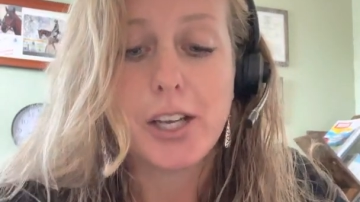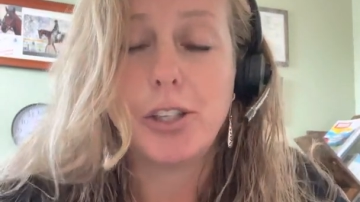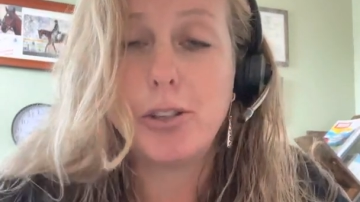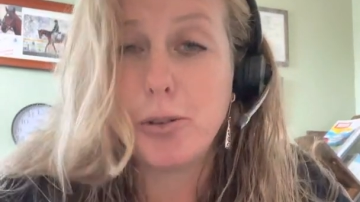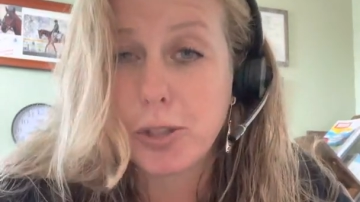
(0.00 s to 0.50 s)

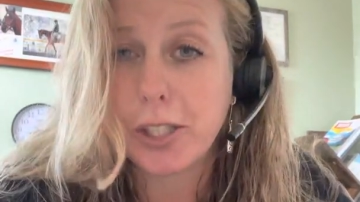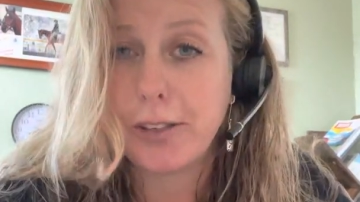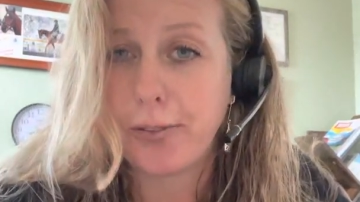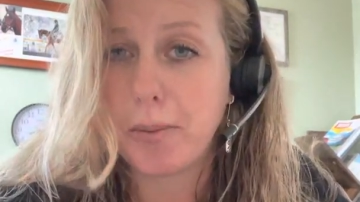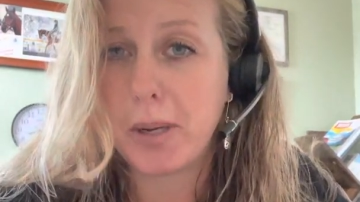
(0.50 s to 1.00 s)
usually
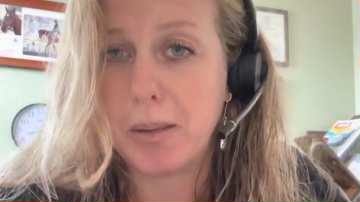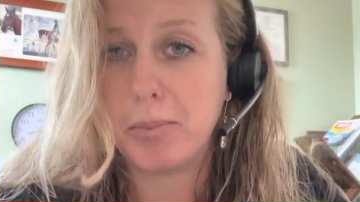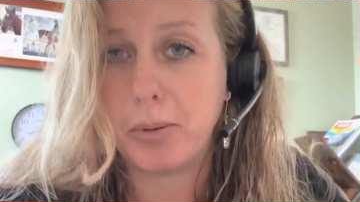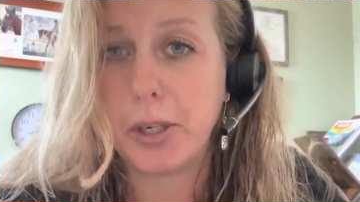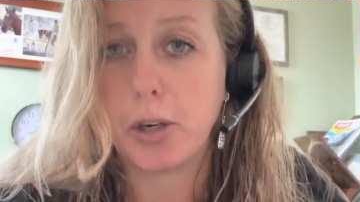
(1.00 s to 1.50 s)
from an
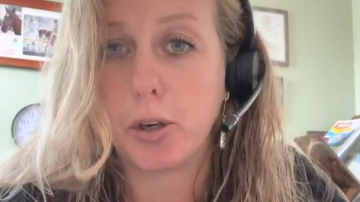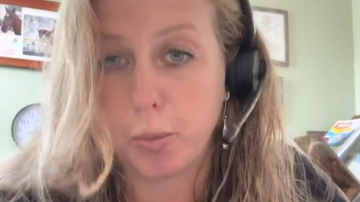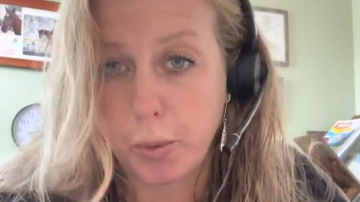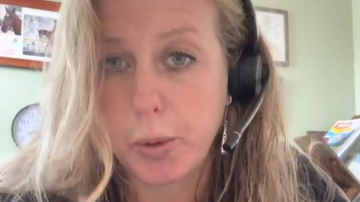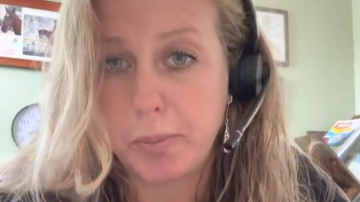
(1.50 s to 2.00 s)
employer
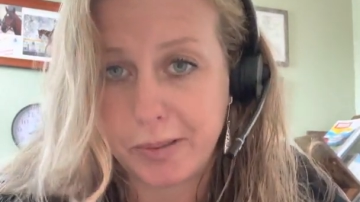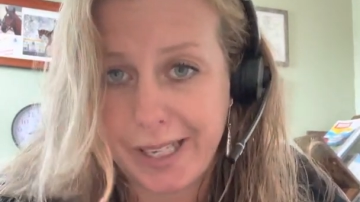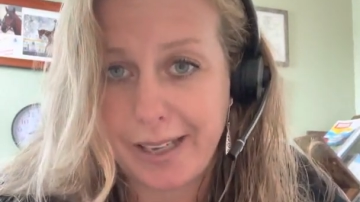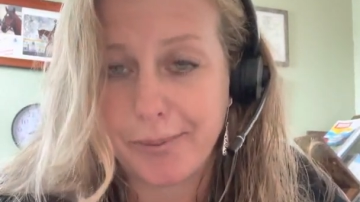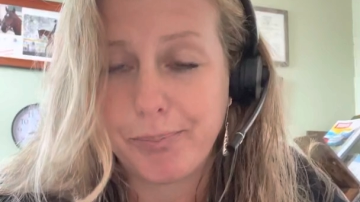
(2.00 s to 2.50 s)
group
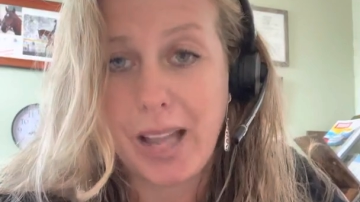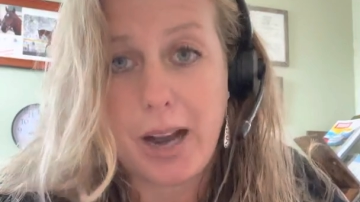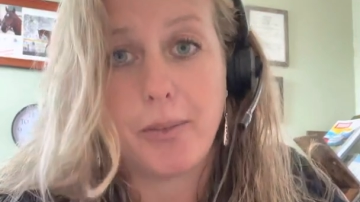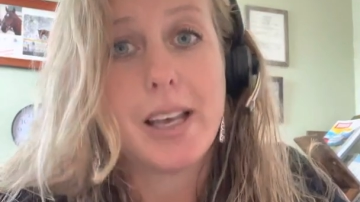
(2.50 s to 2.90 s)
plan. Now,